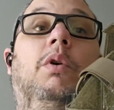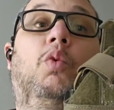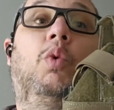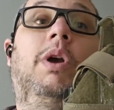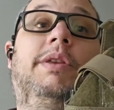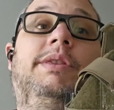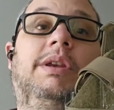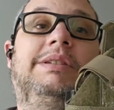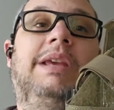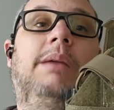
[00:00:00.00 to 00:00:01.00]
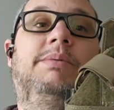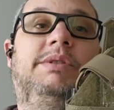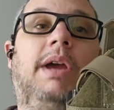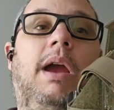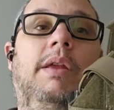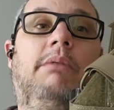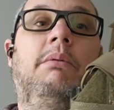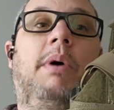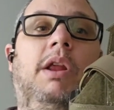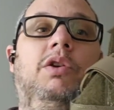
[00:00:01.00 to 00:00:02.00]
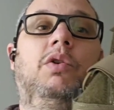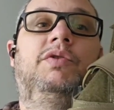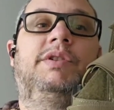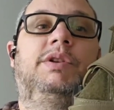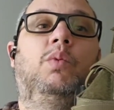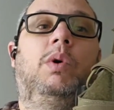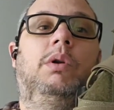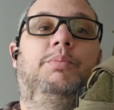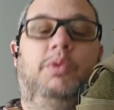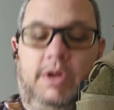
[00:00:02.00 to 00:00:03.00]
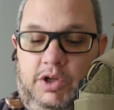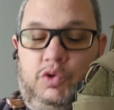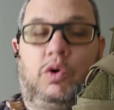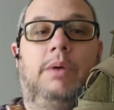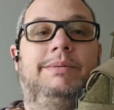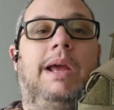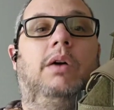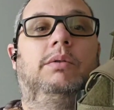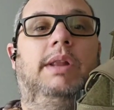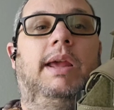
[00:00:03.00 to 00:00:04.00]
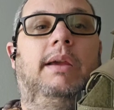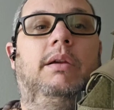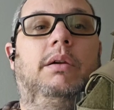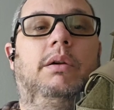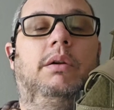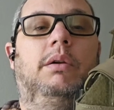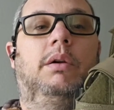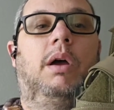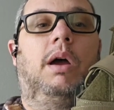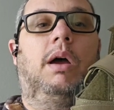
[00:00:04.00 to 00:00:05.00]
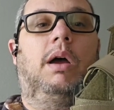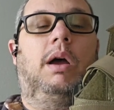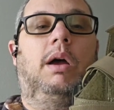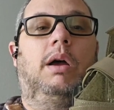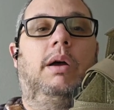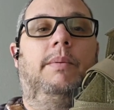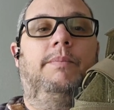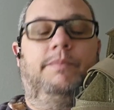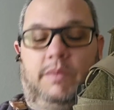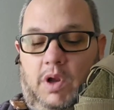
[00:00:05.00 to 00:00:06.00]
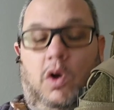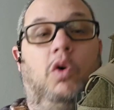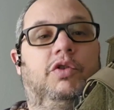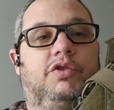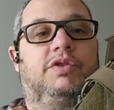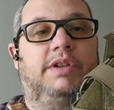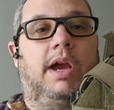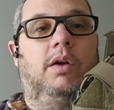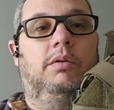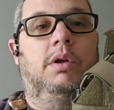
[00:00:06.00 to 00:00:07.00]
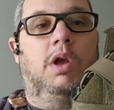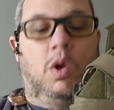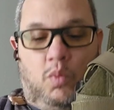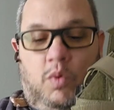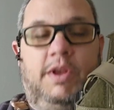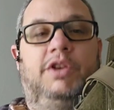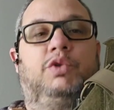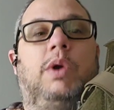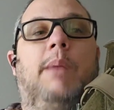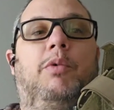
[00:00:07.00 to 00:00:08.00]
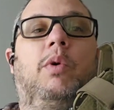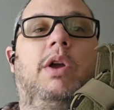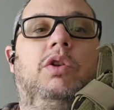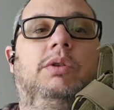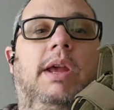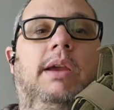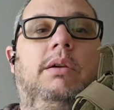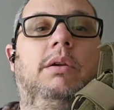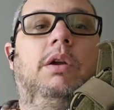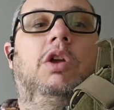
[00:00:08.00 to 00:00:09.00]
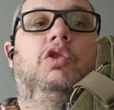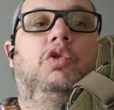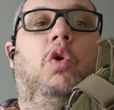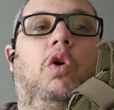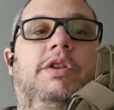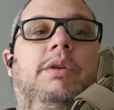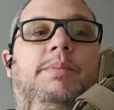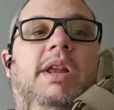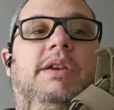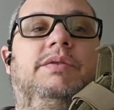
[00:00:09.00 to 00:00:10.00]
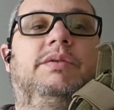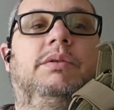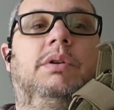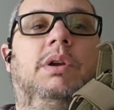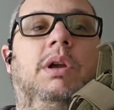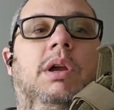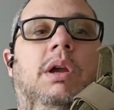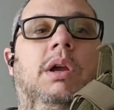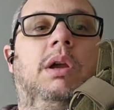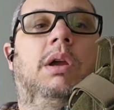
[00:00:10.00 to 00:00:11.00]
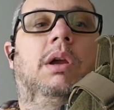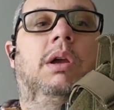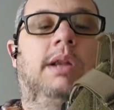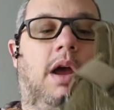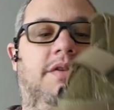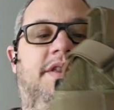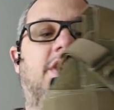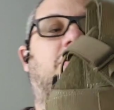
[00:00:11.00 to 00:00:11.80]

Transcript: with the same style everybody uses it, where you put a drop down leg holster style with a strap around your leg to hold it in place. Now this